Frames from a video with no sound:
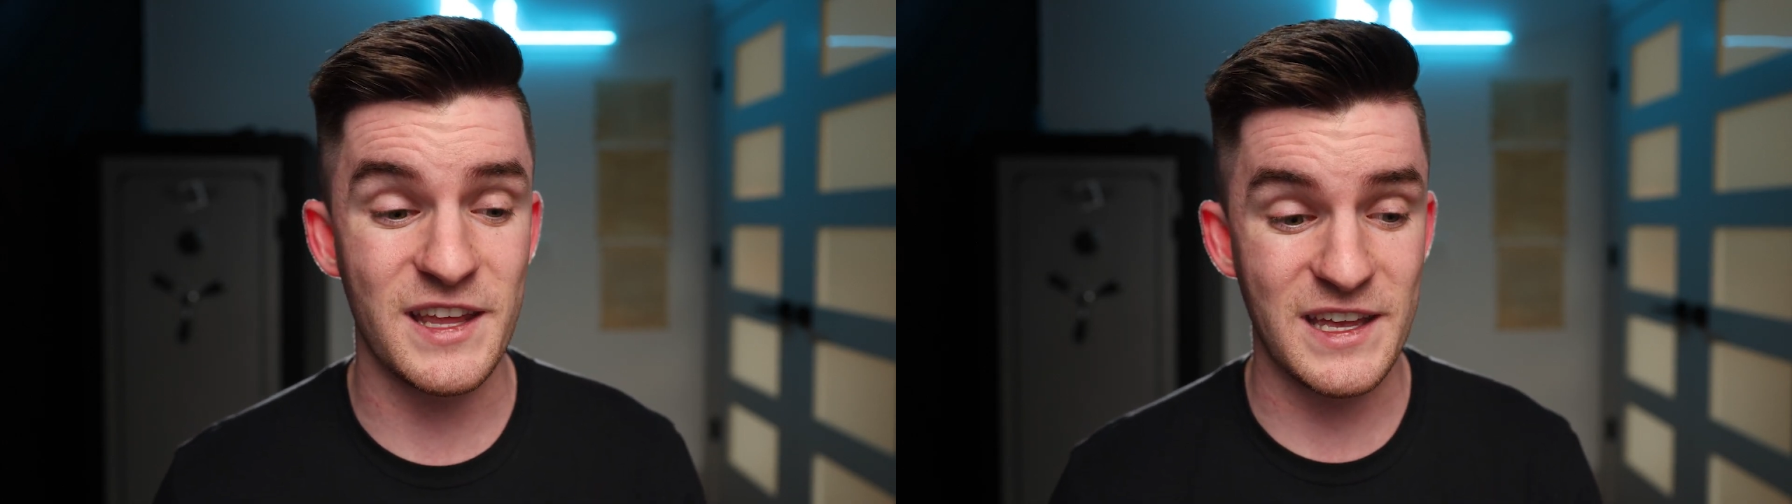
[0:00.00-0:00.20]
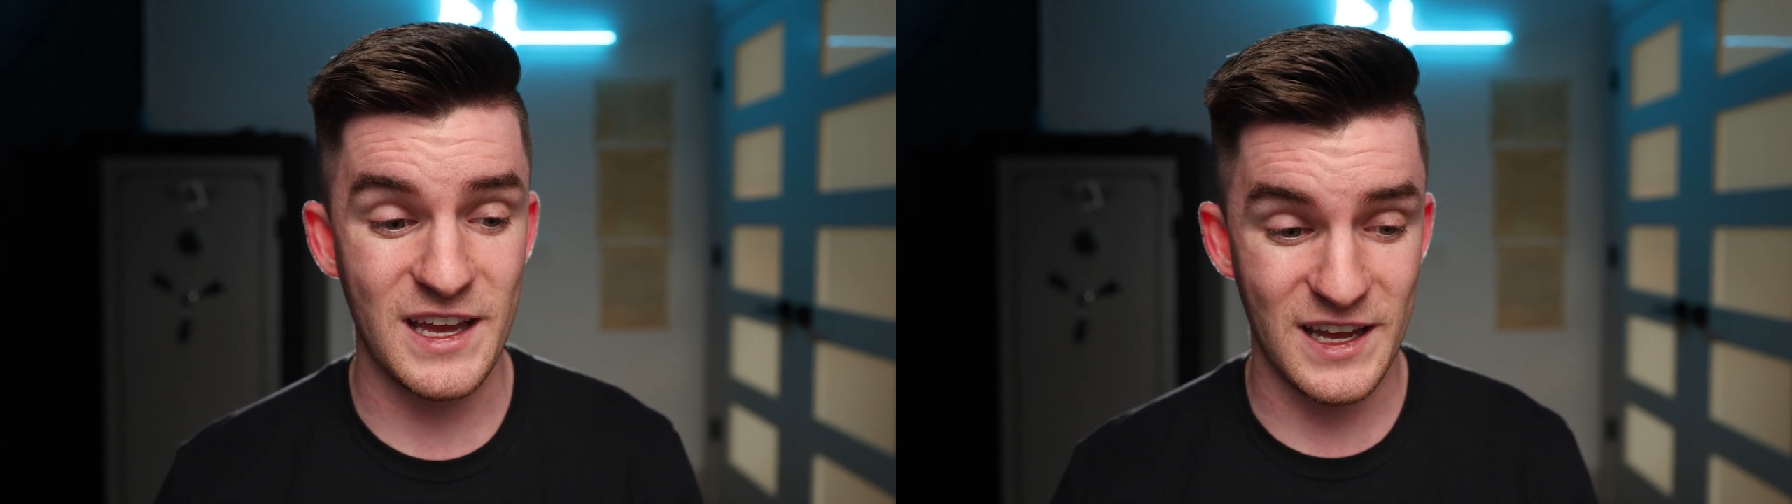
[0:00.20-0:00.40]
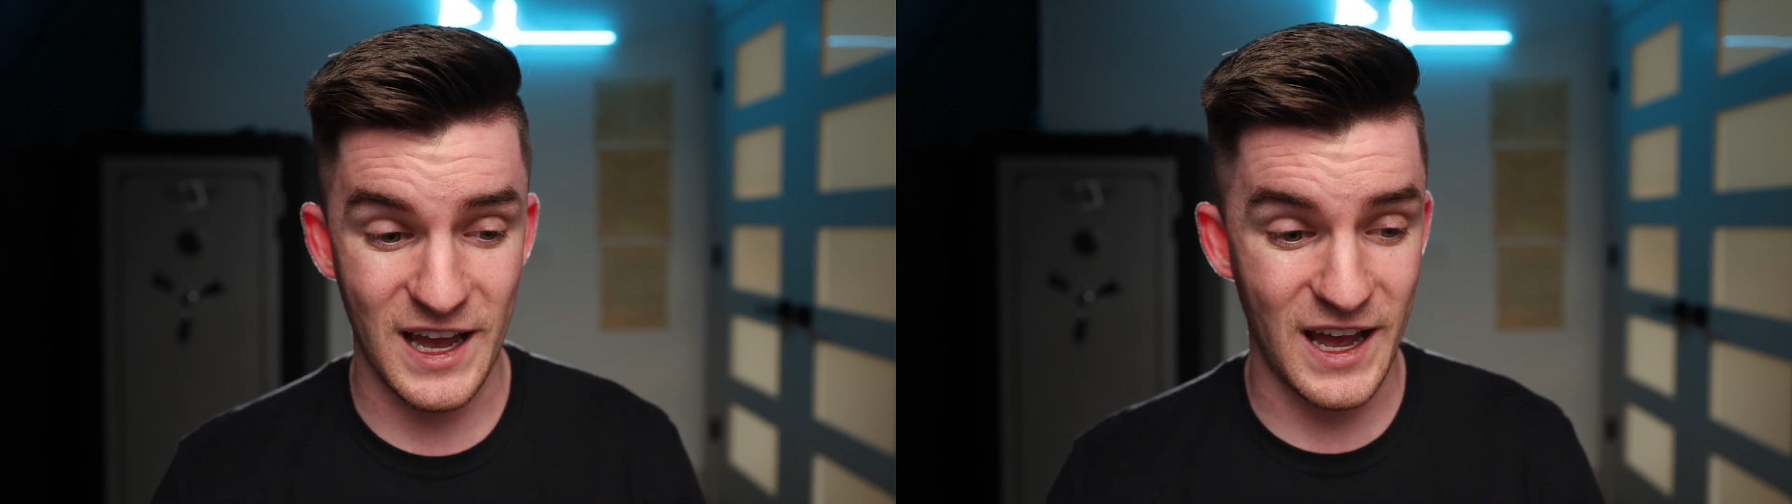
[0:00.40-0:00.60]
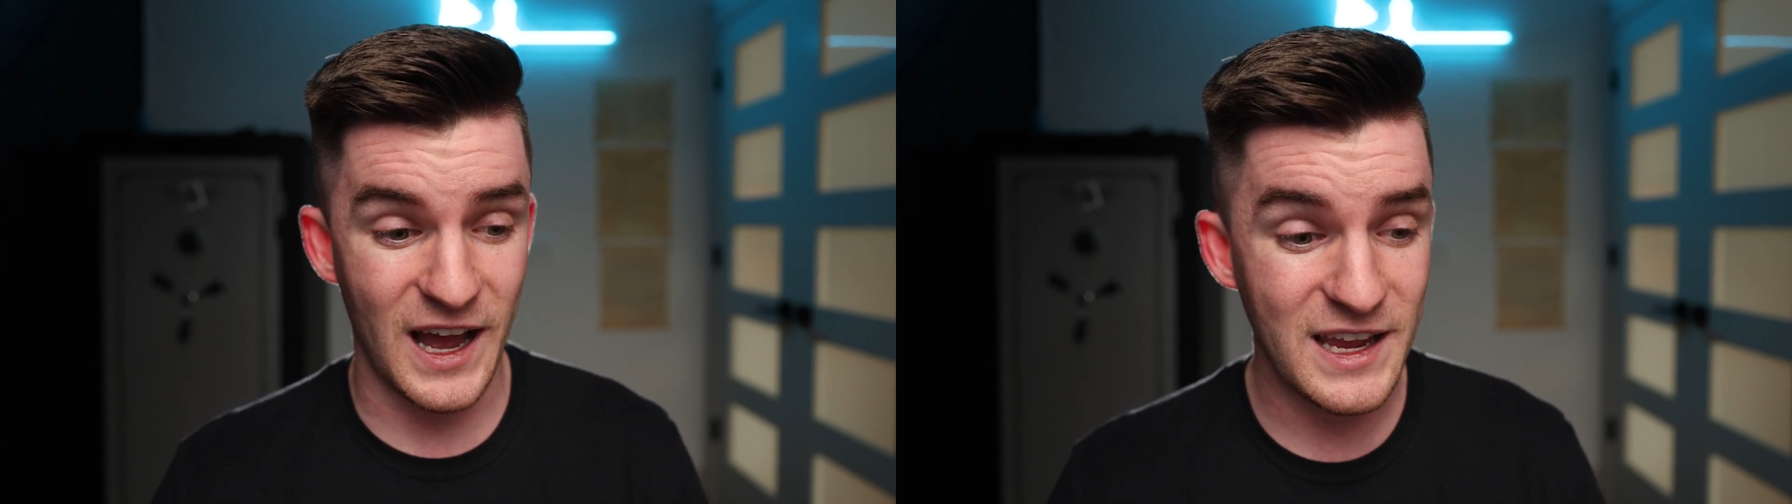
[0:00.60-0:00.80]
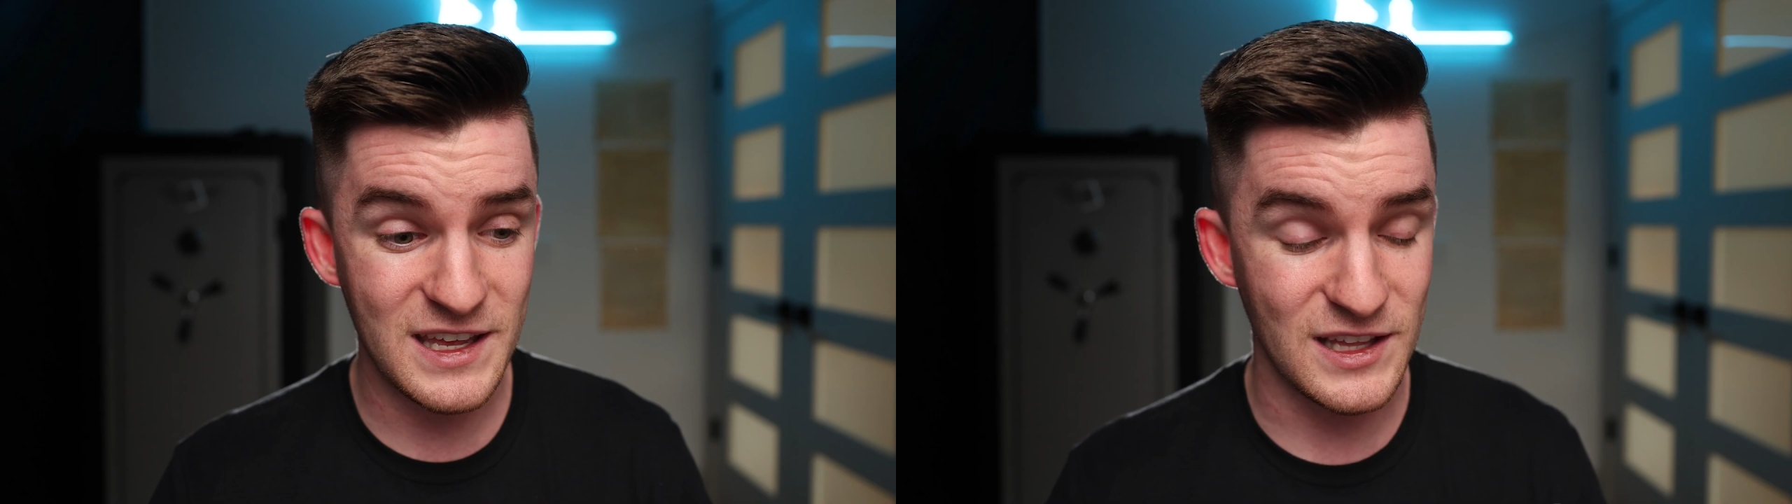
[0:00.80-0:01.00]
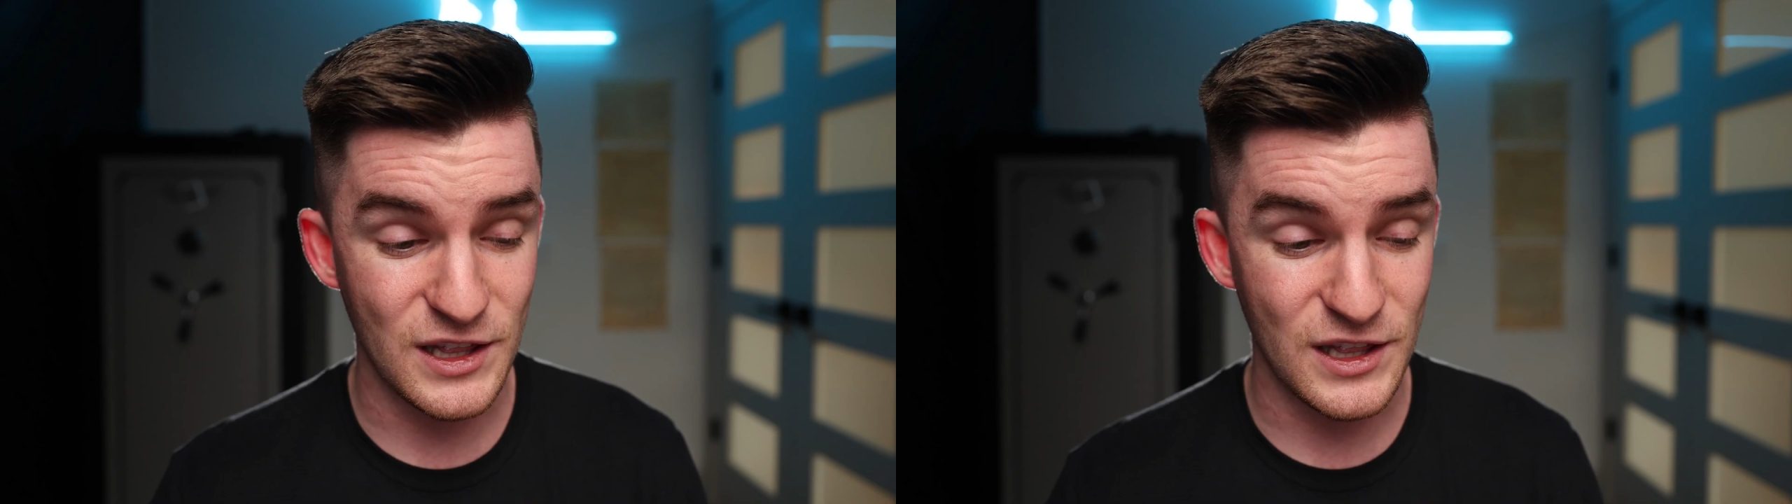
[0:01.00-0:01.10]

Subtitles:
Like, I